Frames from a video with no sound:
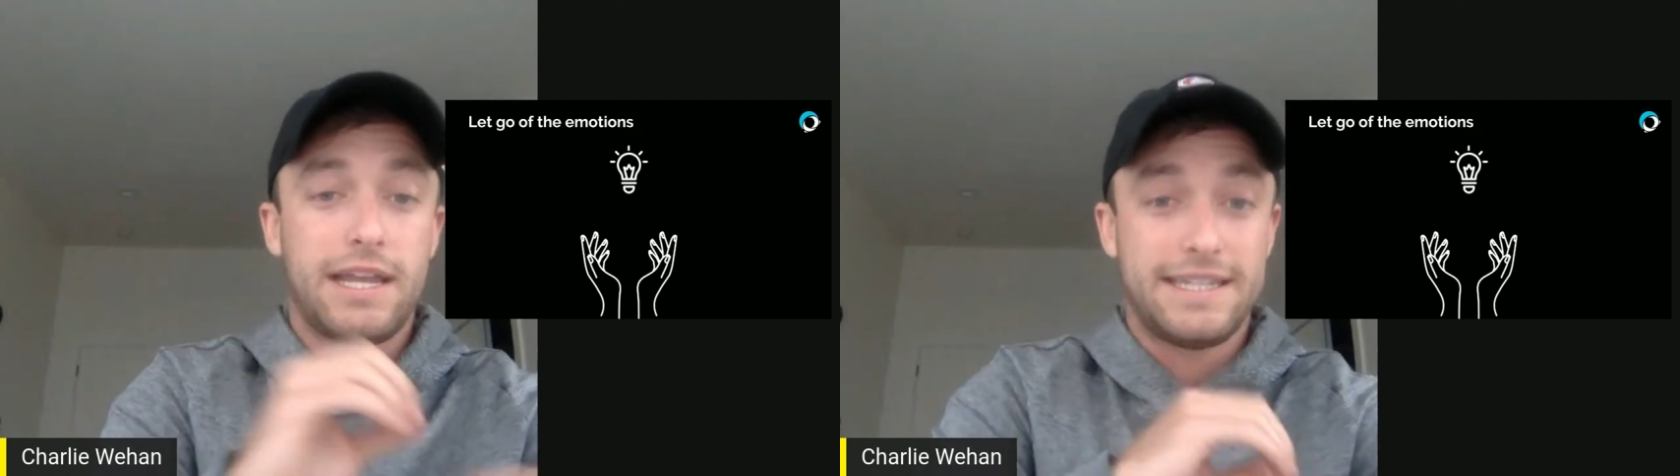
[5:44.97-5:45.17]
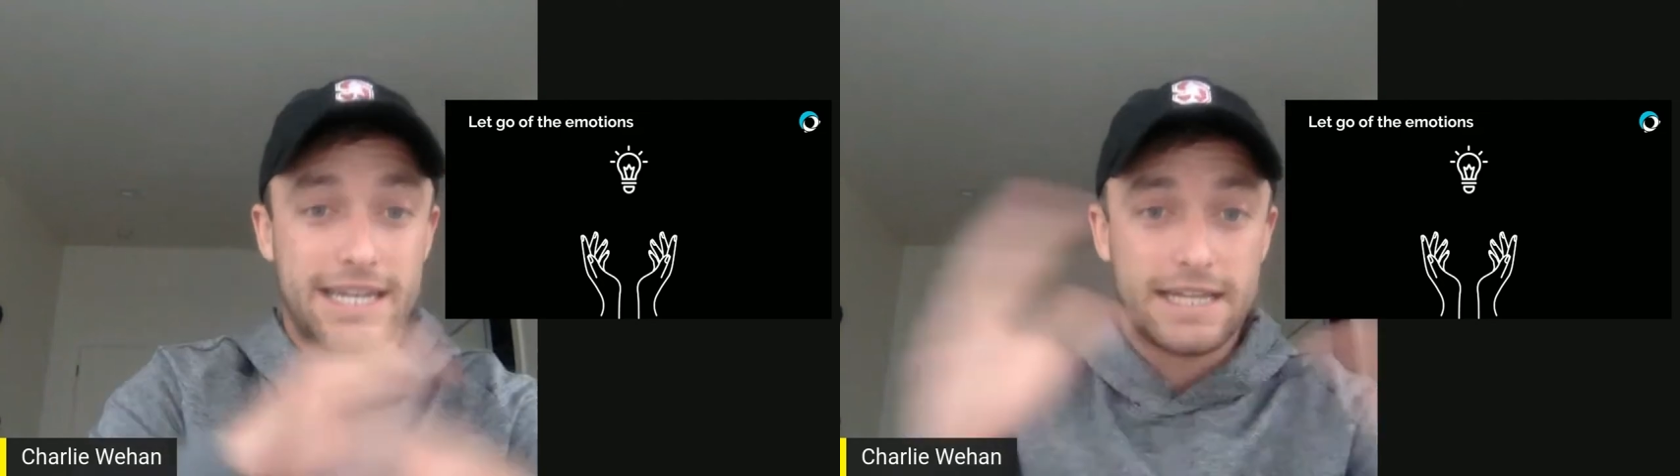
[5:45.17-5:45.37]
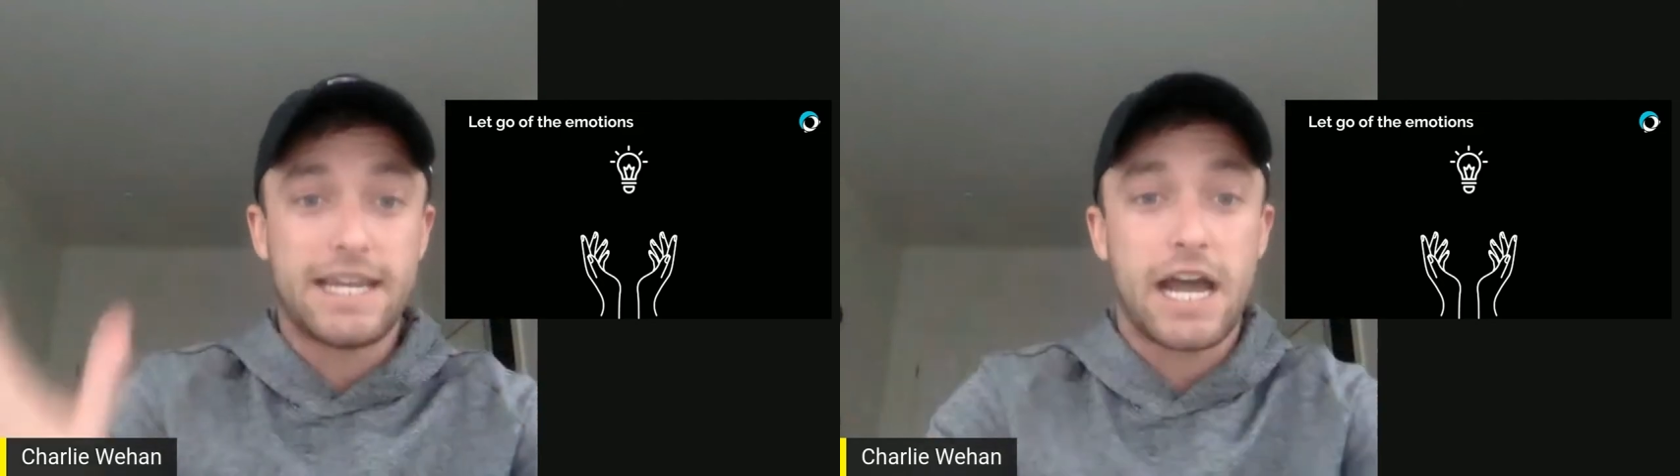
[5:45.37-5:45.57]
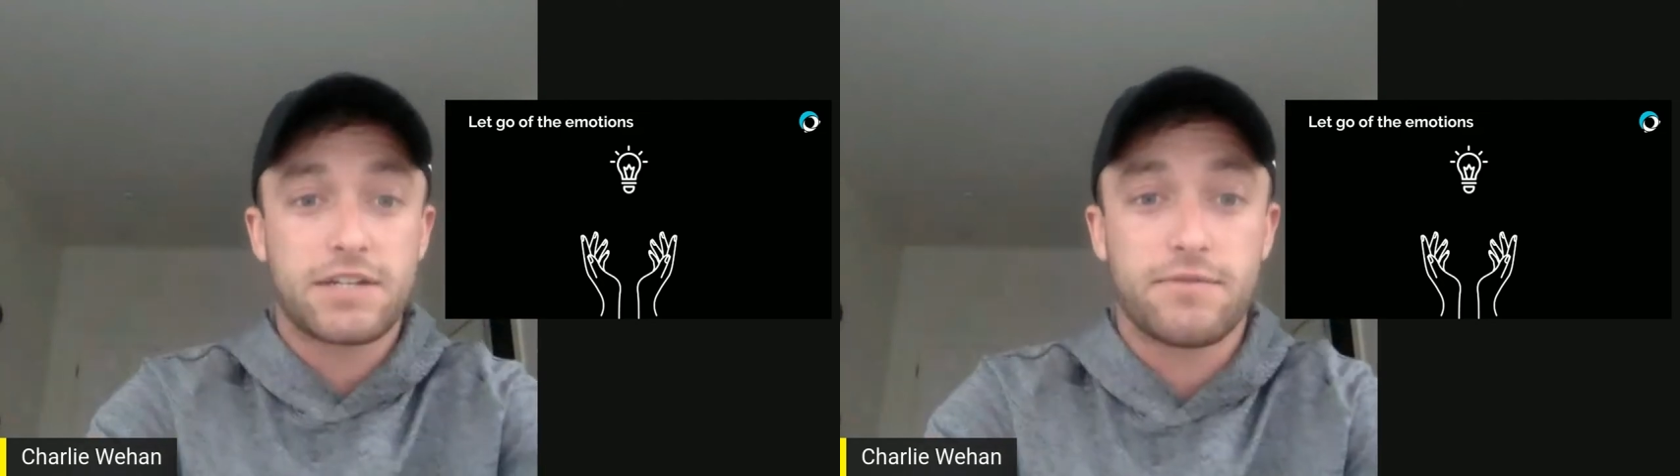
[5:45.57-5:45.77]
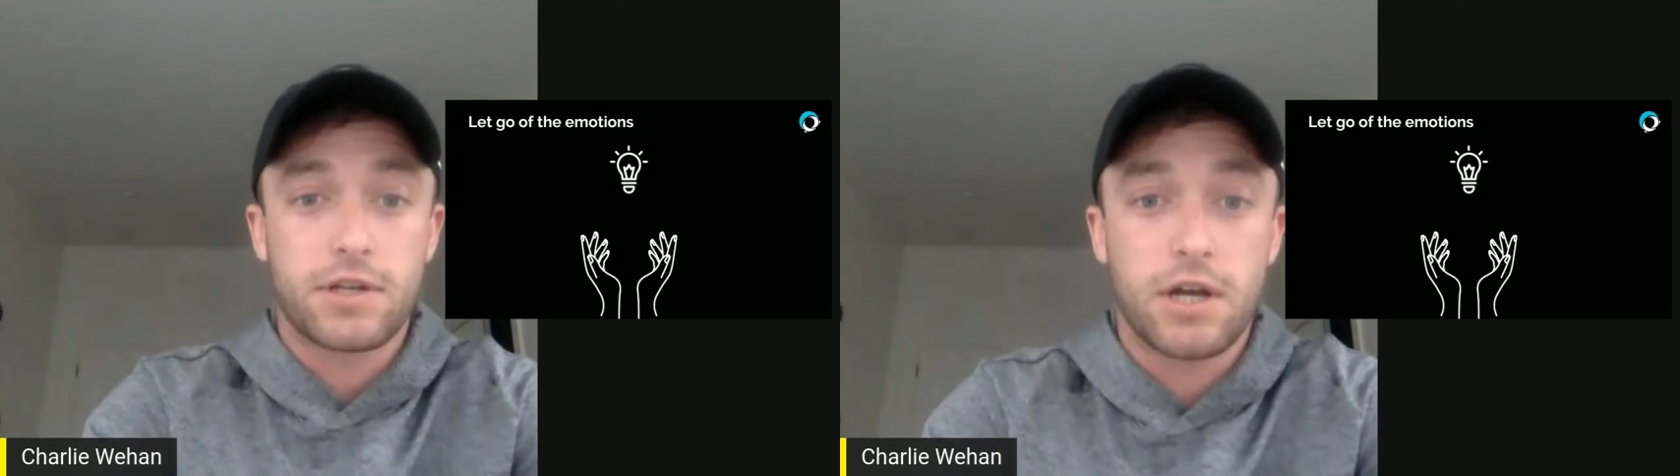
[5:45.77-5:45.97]

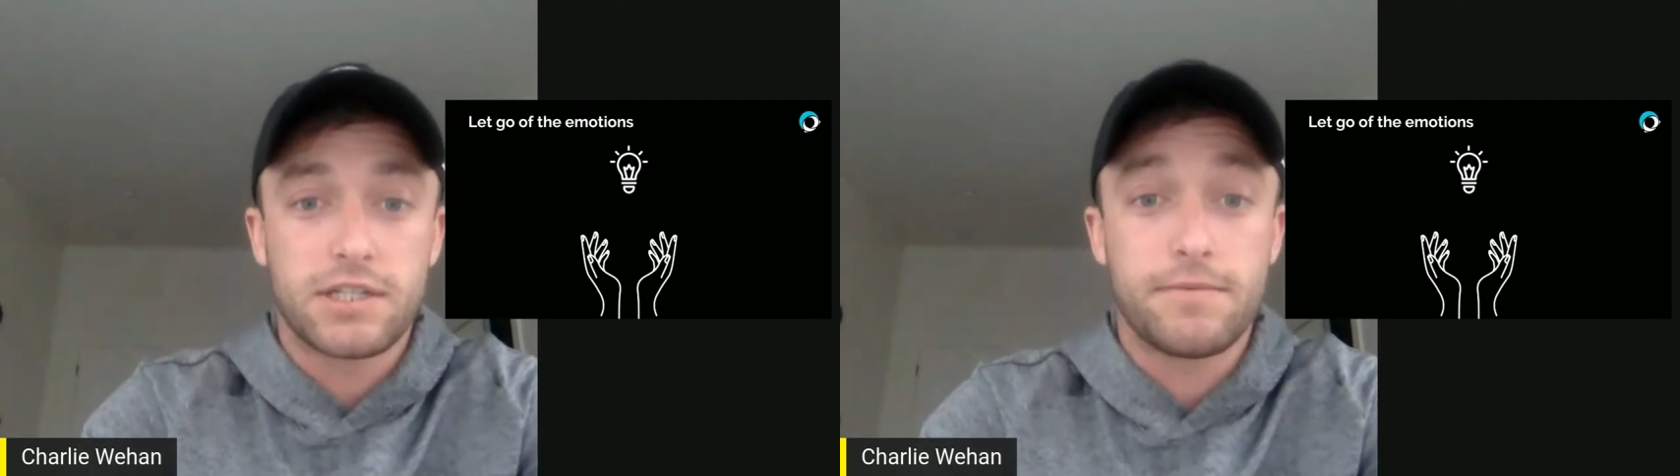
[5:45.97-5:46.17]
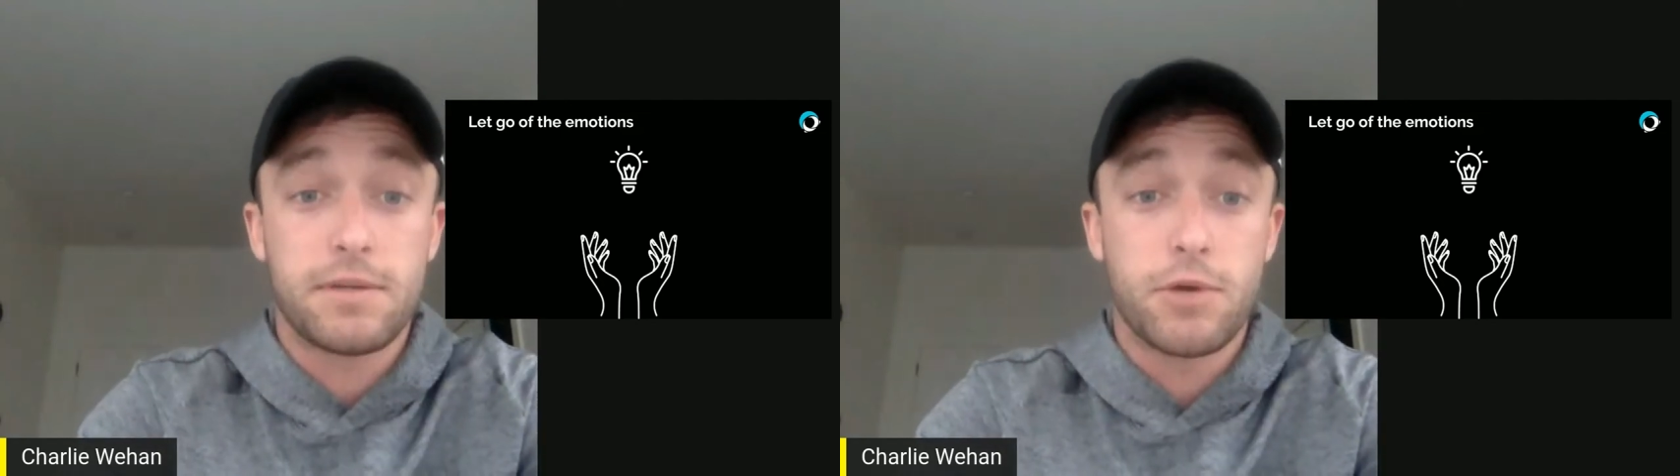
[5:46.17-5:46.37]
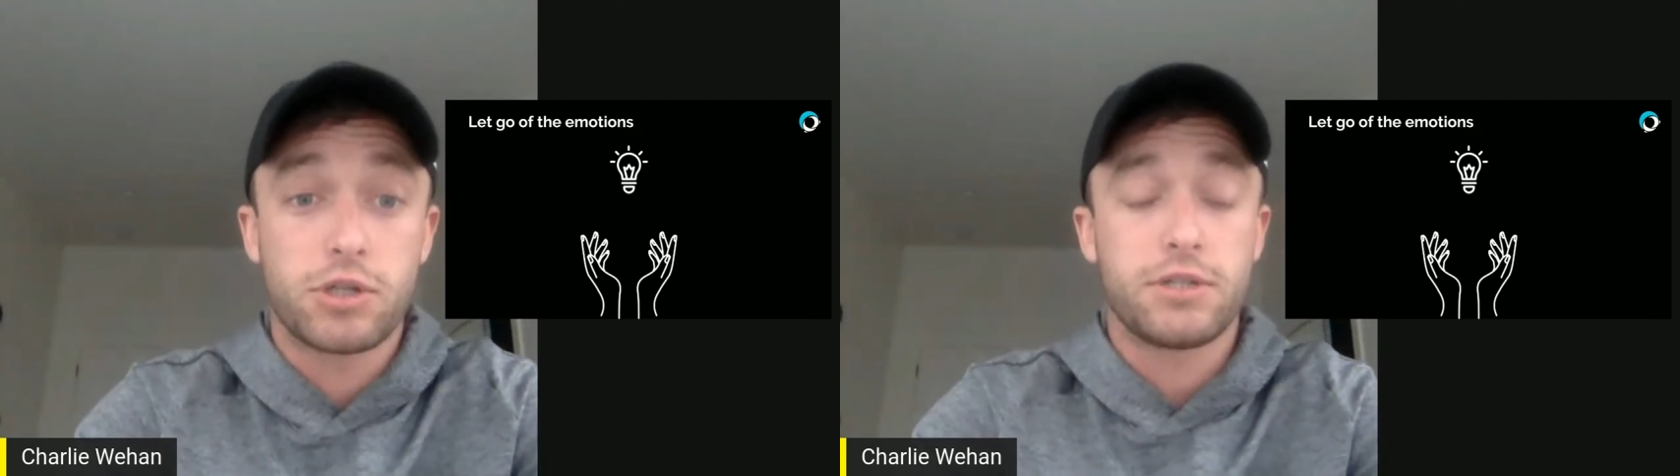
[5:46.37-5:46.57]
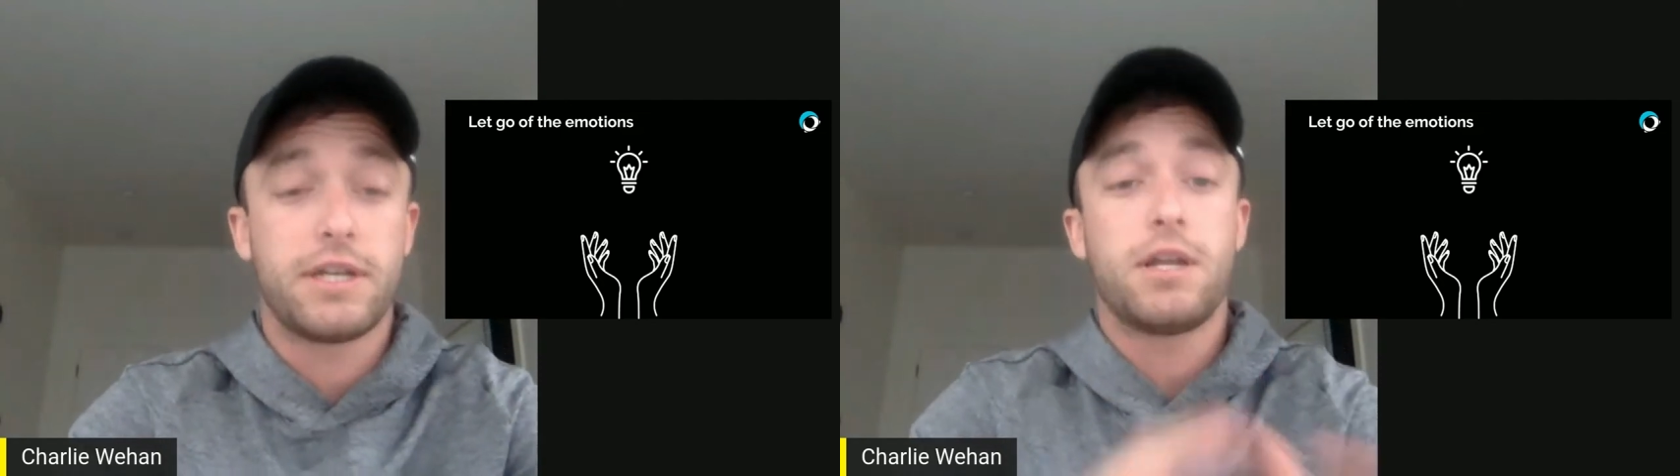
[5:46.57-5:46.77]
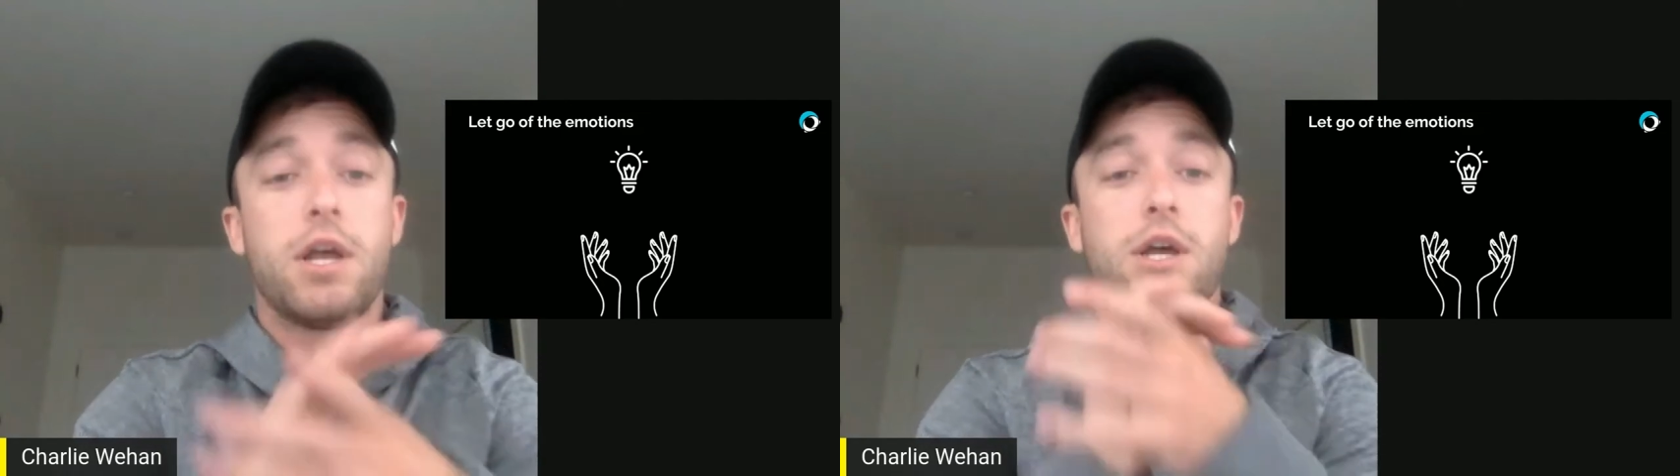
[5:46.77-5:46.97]
detach from the concepts emotionally.